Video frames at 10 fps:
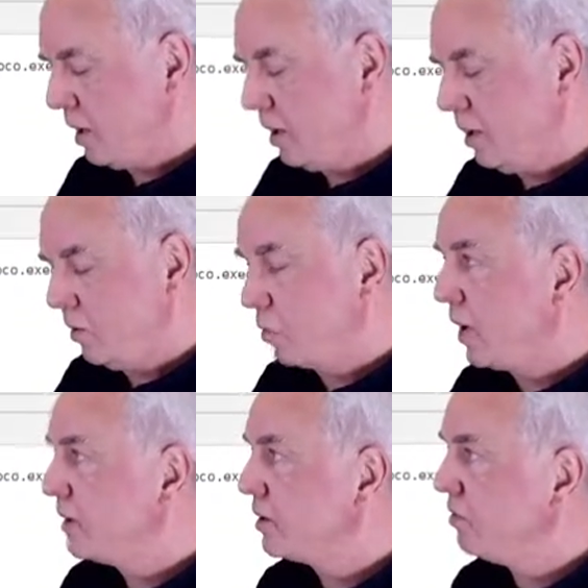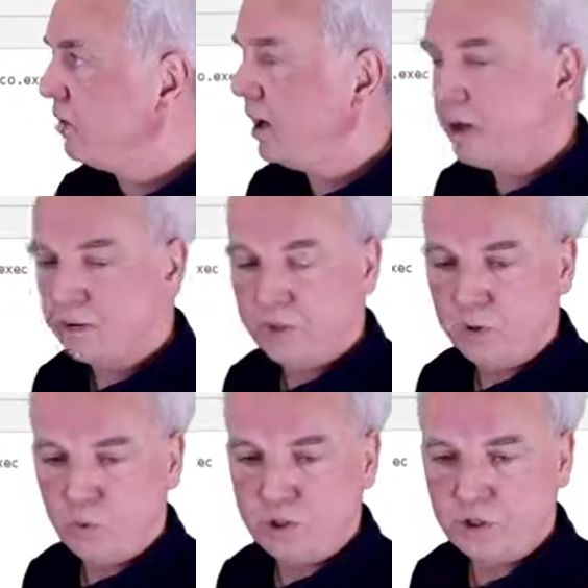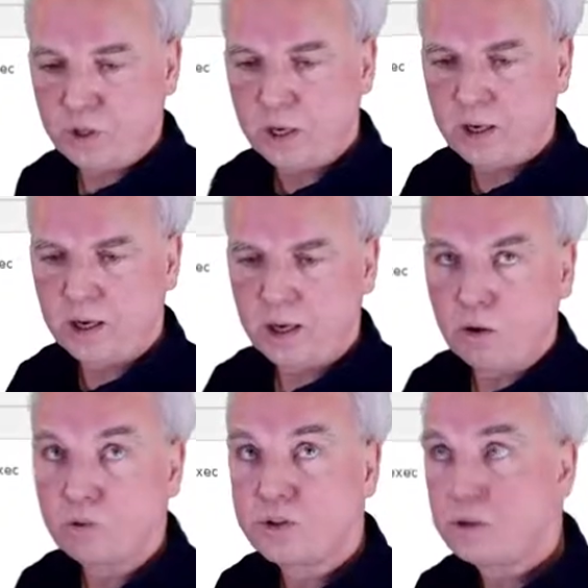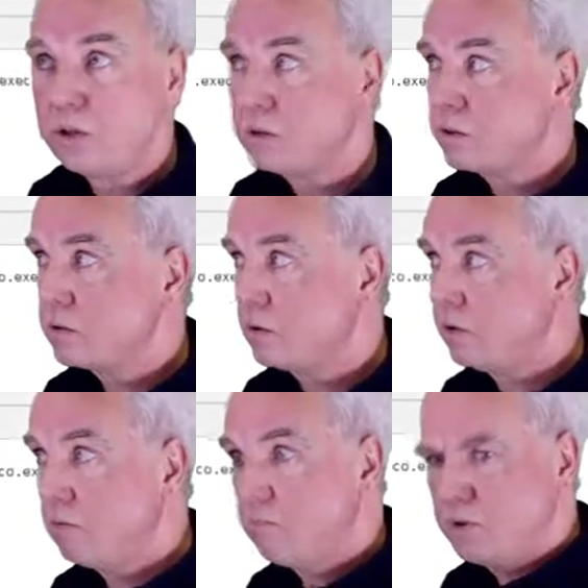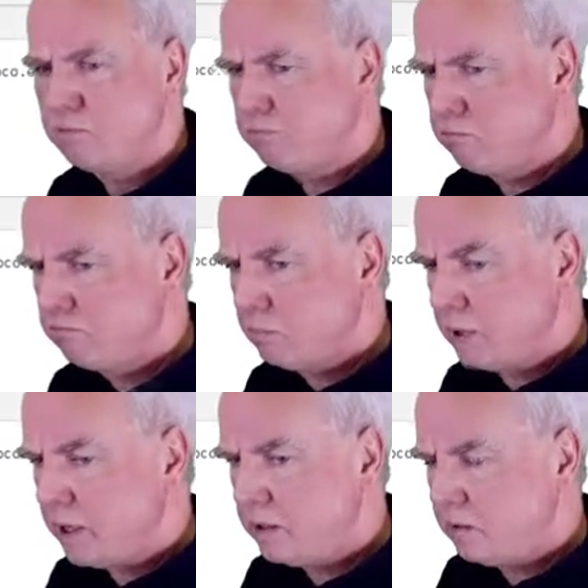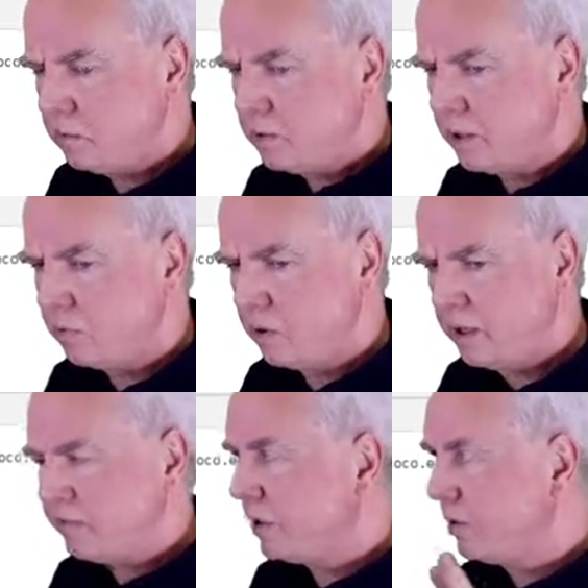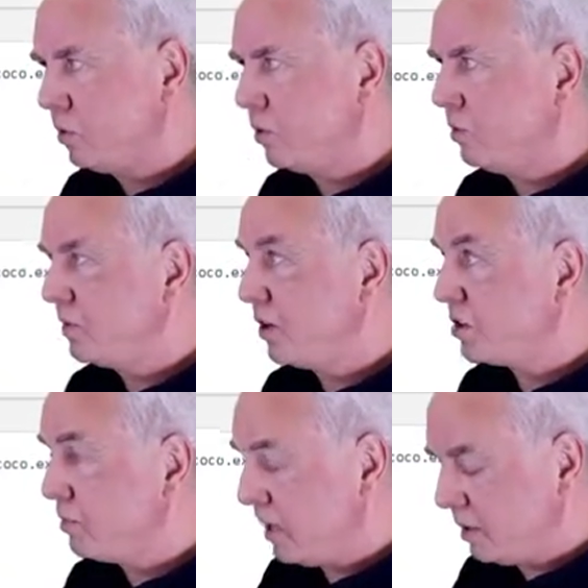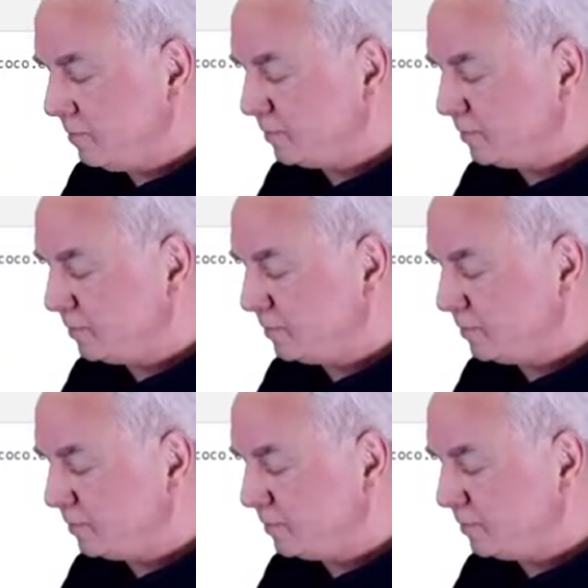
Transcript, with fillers: I write a var, which is allowed since um, 9, 10 or 11, I don't know, doesn't matter.